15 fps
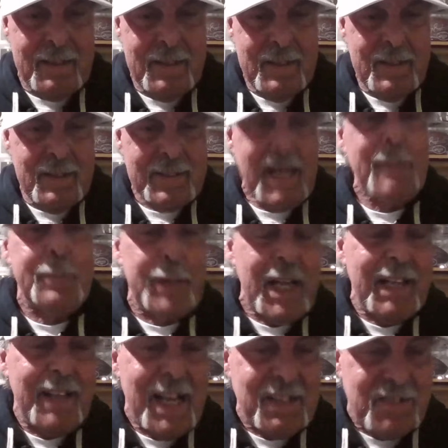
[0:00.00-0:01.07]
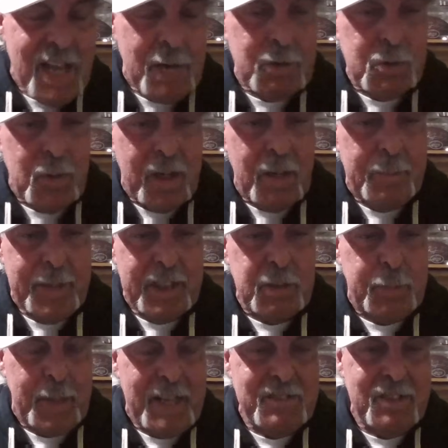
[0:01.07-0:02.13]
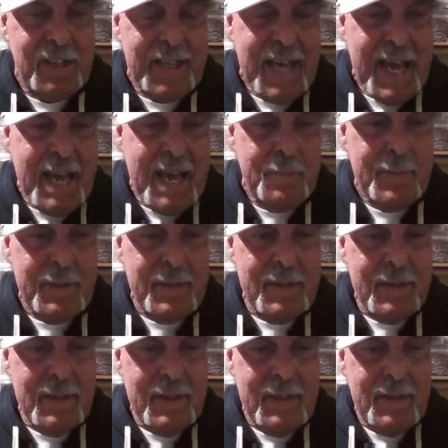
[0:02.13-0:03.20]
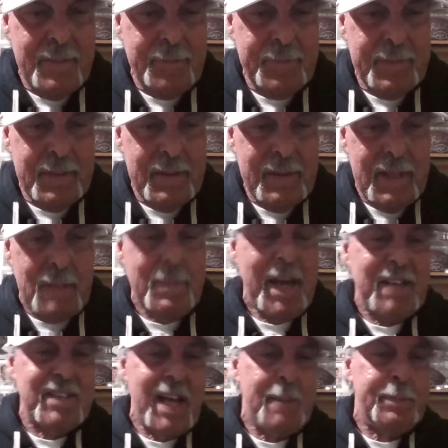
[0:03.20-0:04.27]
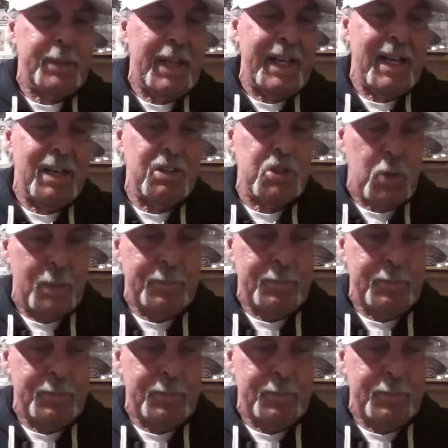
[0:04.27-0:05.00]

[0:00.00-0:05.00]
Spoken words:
That play last night was one of the biggest plays of the game. He makes that play on a short